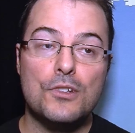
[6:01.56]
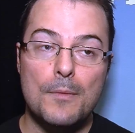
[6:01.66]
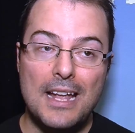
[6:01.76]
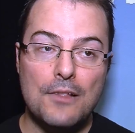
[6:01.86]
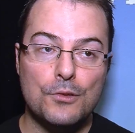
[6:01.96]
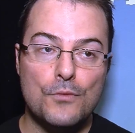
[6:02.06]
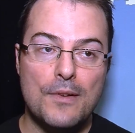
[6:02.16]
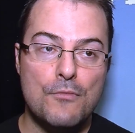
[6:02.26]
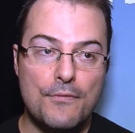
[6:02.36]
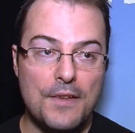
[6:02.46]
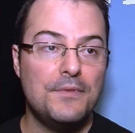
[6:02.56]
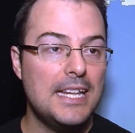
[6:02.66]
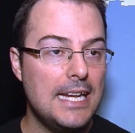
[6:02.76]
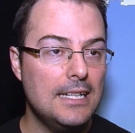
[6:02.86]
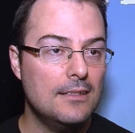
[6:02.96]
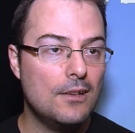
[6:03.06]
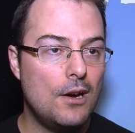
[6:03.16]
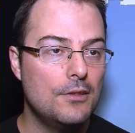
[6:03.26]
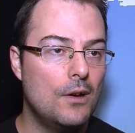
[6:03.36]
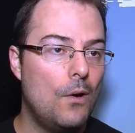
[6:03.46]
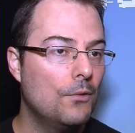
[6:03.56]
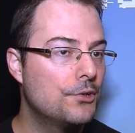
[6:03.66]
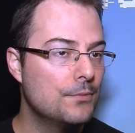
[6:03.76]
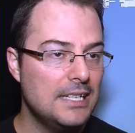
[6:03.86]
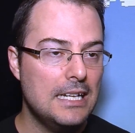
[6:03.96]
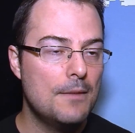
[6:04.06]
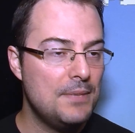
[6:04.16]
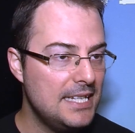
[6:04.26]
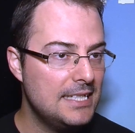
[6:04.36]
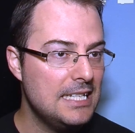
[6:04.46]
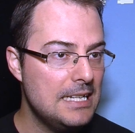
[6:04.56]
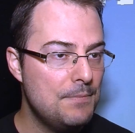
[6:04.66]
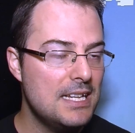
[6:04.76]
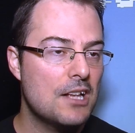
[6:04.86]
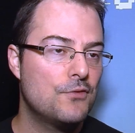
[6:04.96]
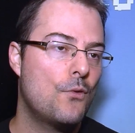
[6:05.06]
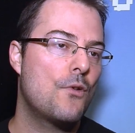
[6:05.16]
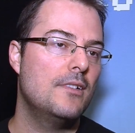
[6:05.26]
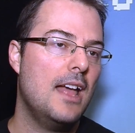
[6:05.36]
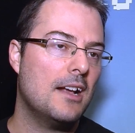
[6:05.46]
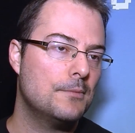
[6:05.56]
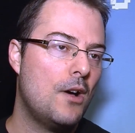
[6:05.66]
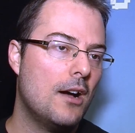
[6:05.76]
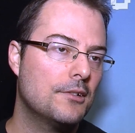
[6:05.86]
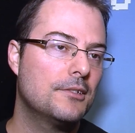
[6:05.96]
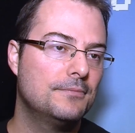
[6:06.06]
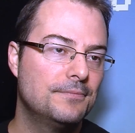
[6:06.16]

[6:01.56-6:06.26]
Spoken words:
coming out on November 15th on all three PC, PS4, and Xbox.